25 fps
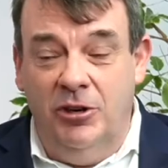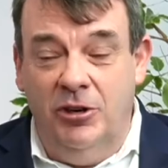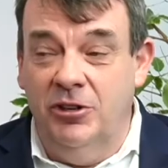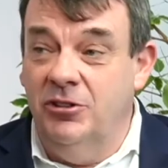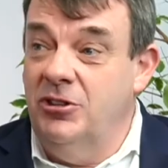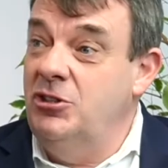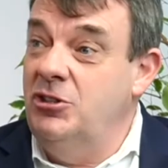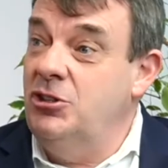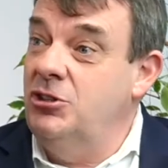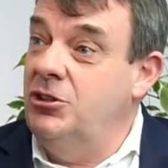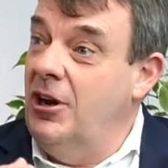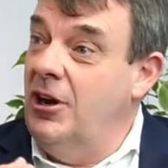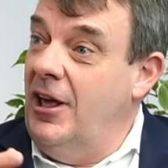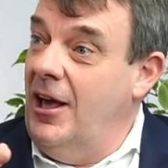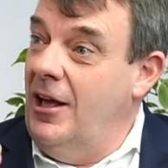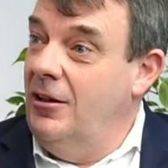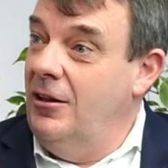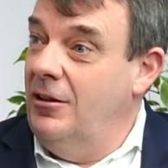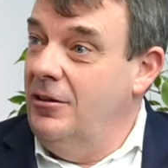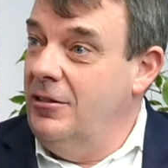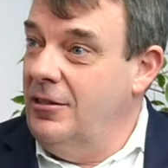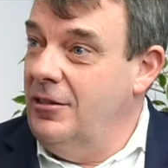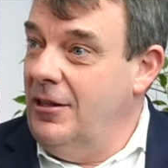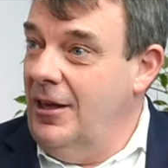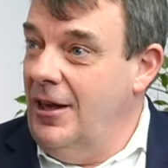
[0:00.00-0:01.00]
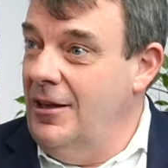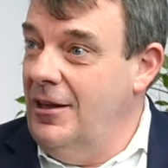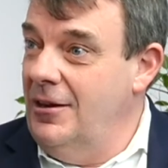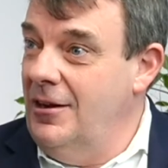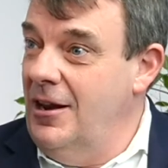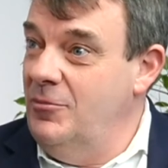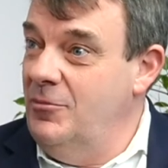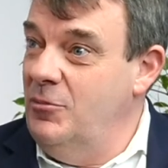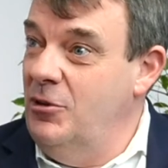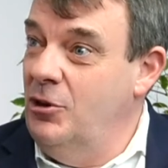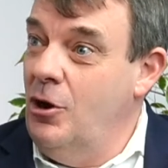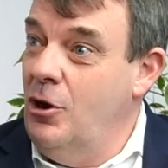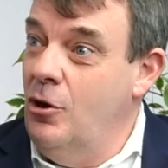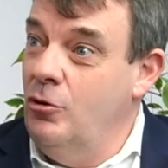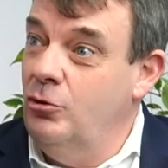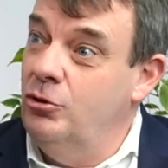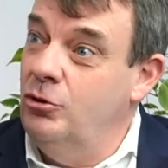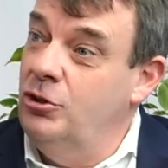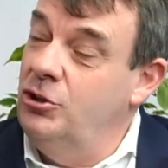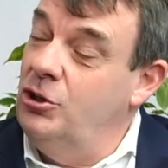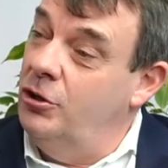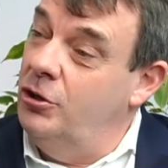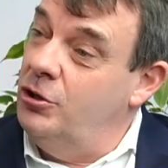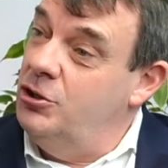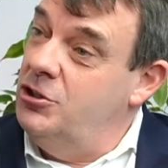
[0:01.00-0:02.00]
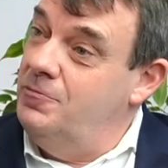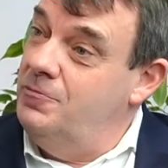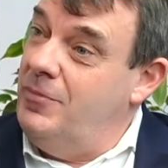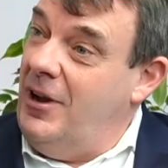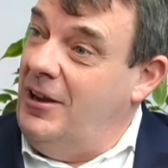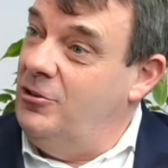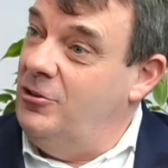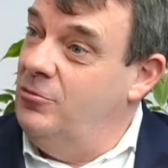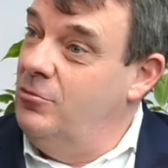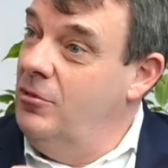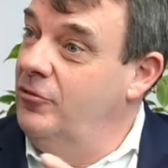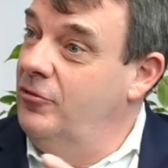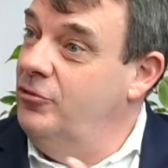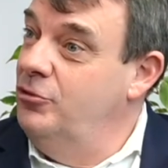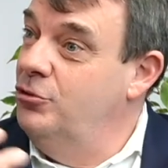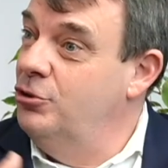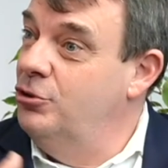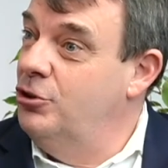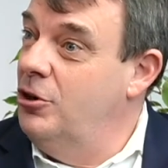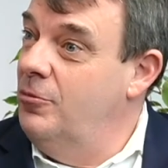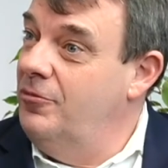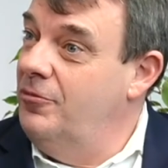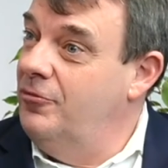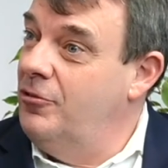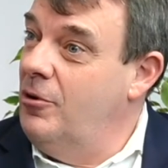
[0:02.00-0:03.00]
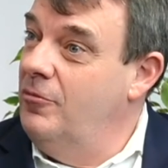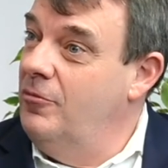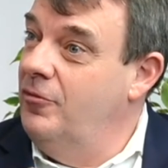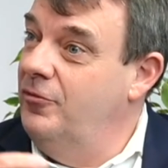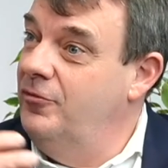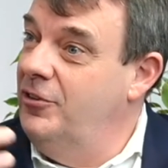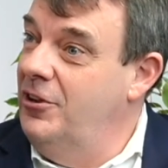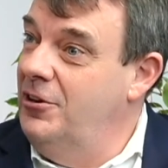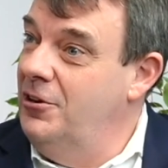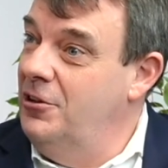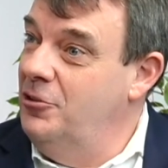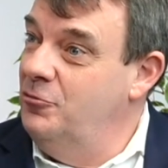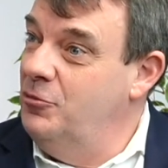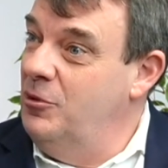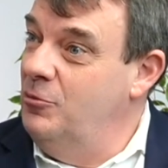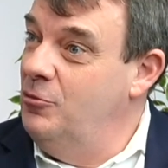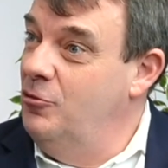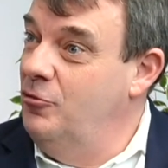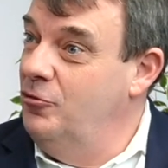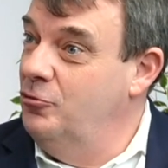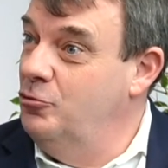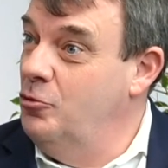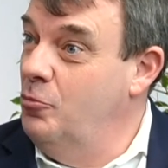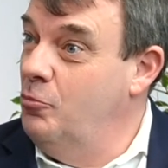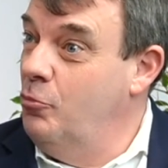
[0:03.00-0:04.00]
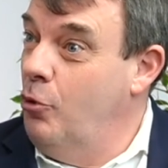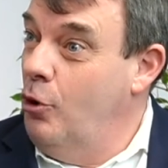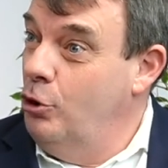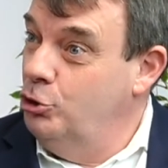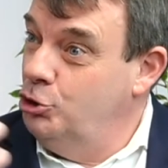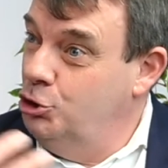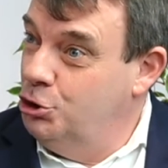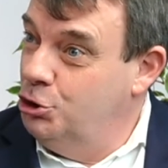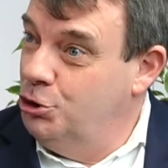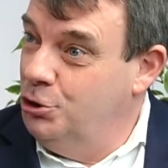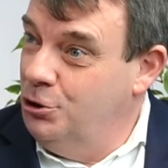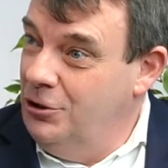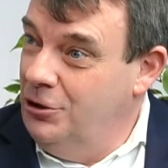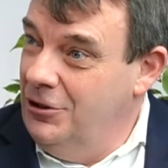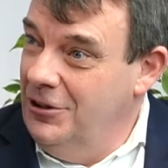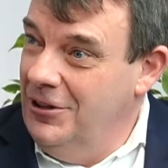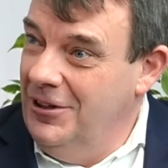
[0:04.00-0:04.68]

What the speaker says: in digital health, and let me go to the other spectrum of Europe. From Finland, we moved to Portugal,